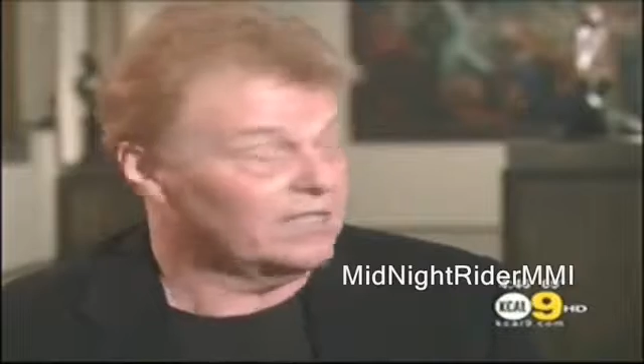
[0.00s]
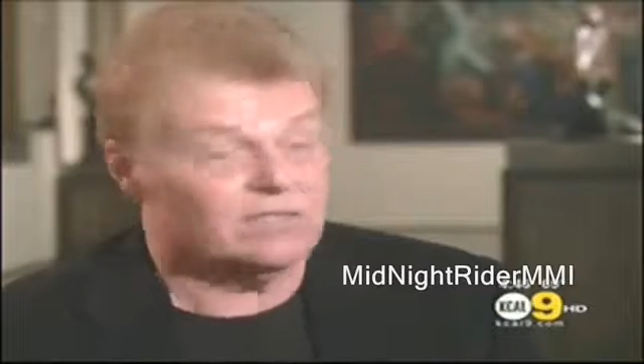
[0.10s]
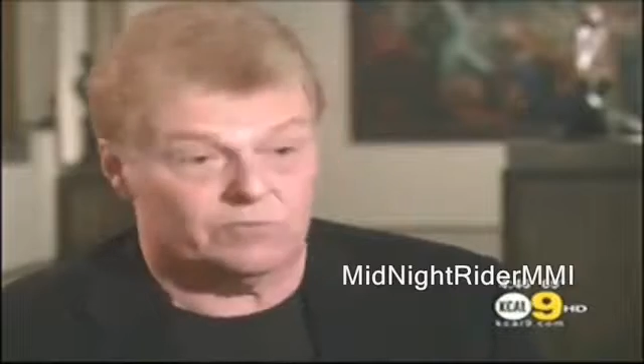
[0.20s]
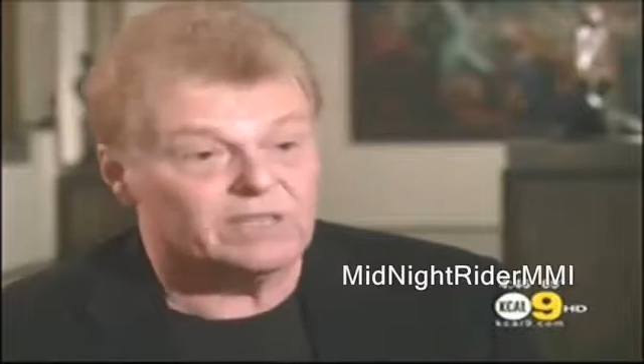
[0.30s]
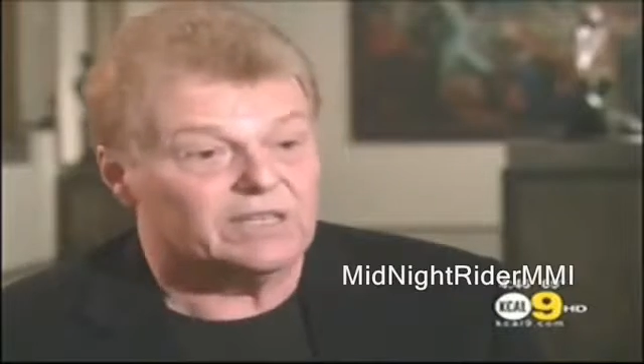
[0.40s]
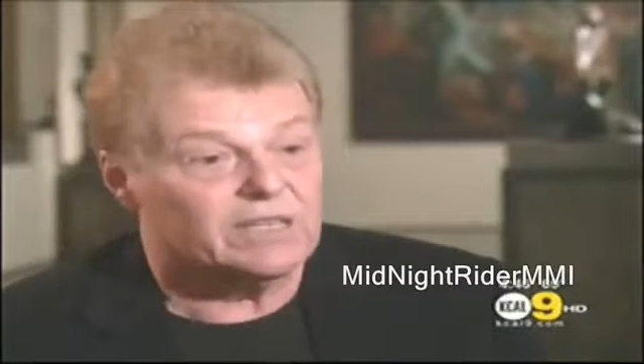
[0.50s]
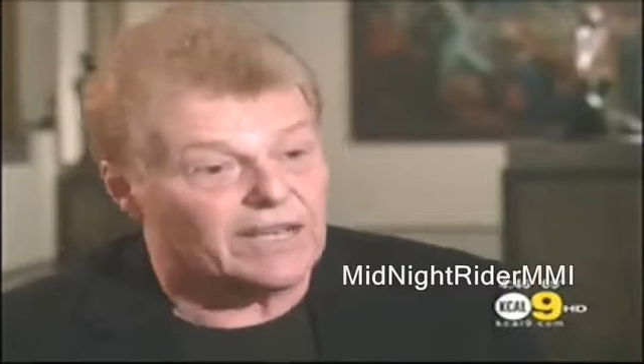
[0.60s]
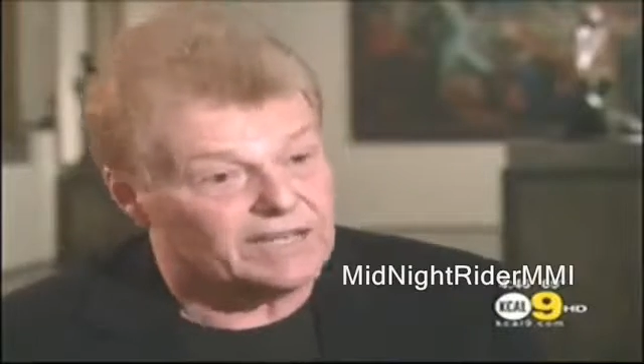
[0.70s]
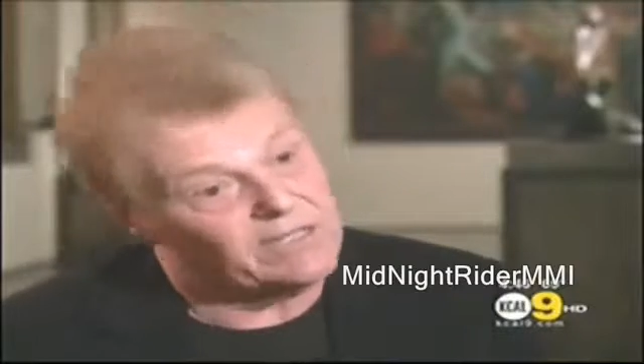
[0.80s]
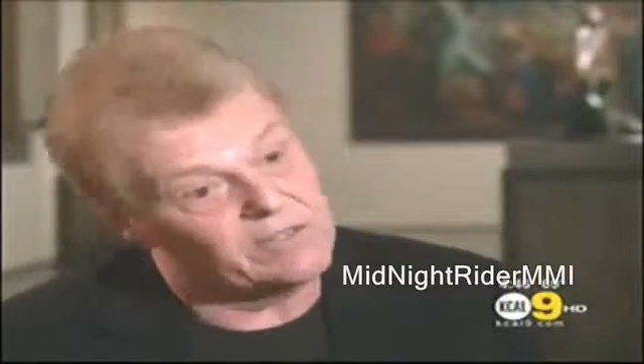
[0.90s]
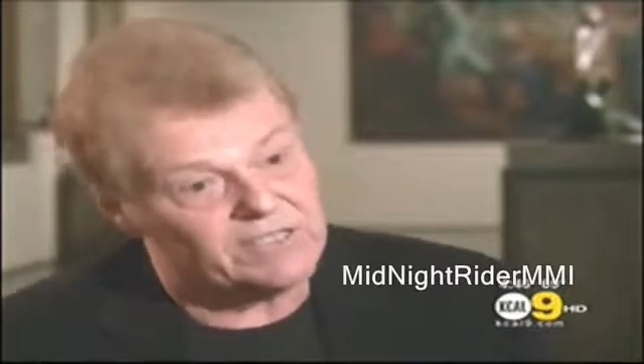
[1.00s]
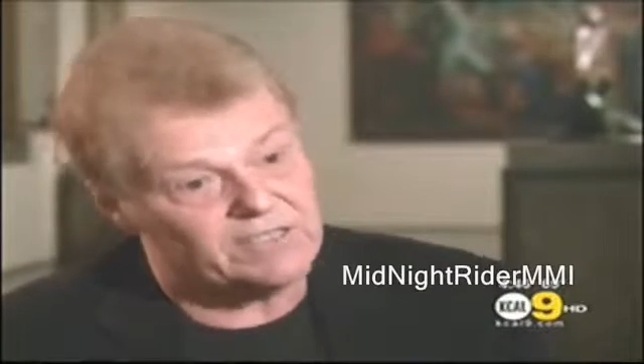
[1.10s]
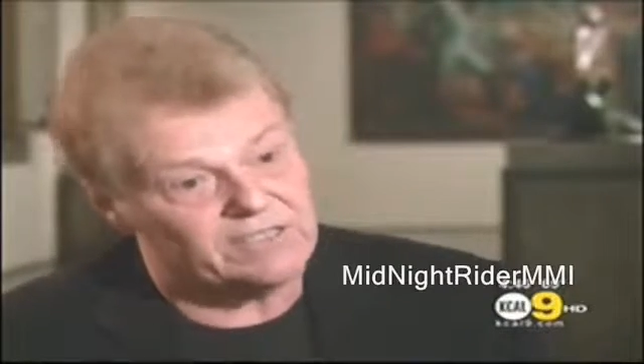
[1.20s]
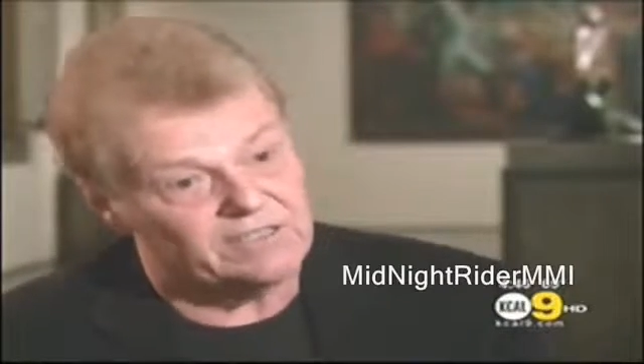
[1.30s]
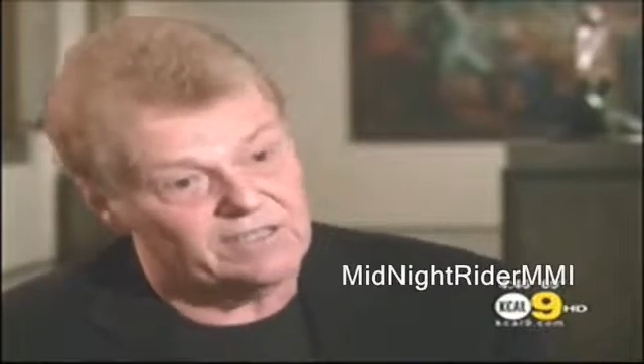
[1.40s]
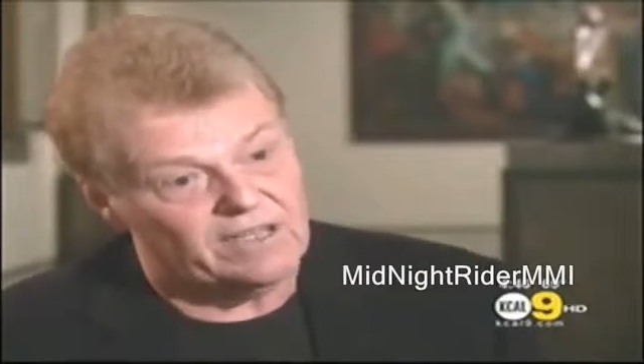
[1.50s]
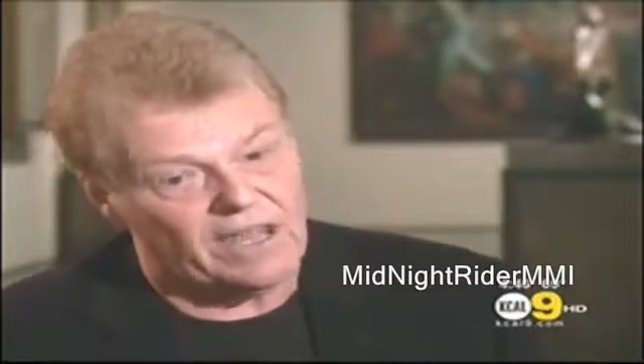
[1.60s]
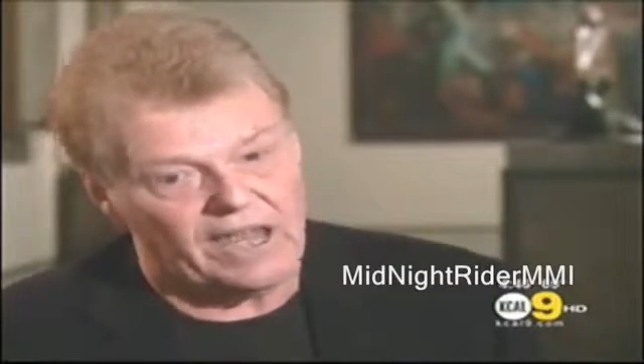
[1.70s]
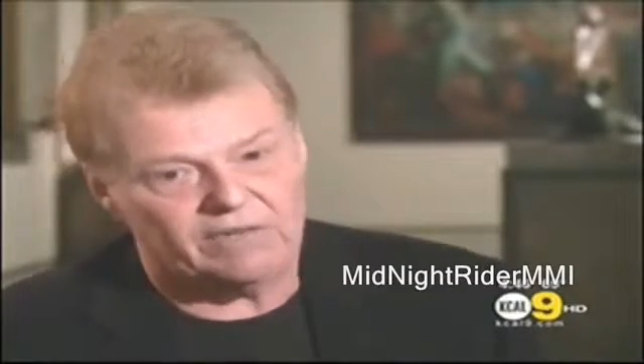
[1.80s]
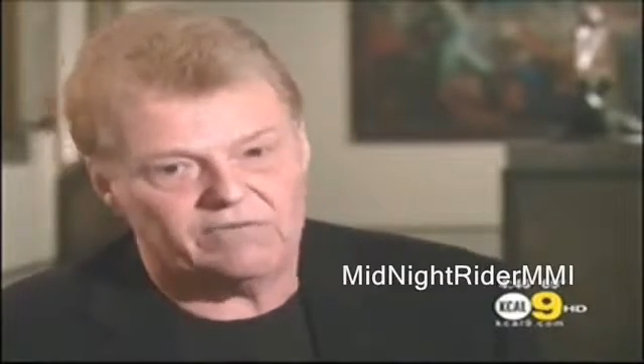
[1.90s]
really the diagnosis. And for
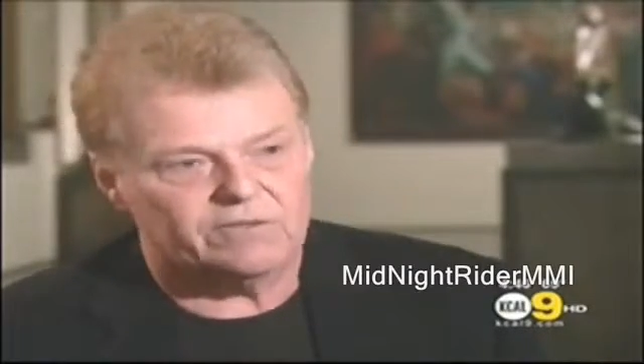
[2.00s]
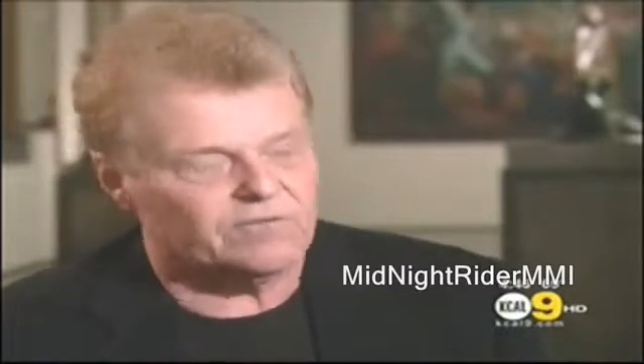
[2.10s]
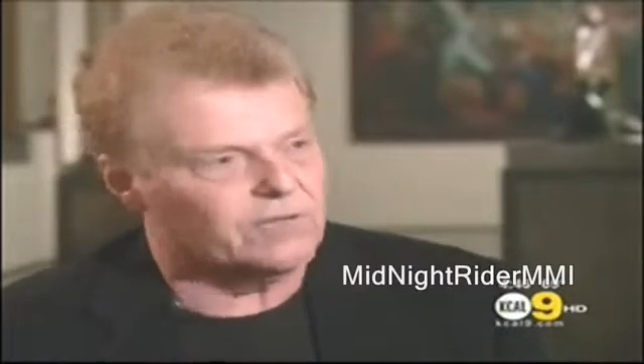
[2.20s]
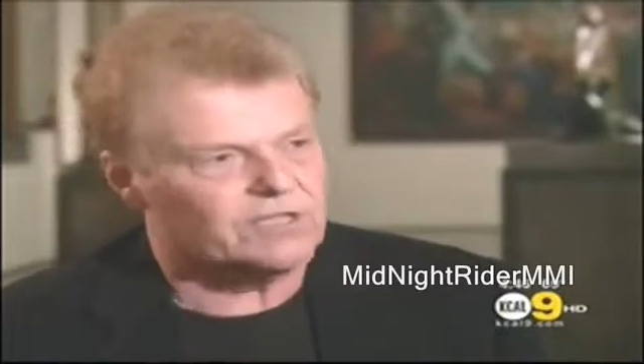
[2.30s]
the first time,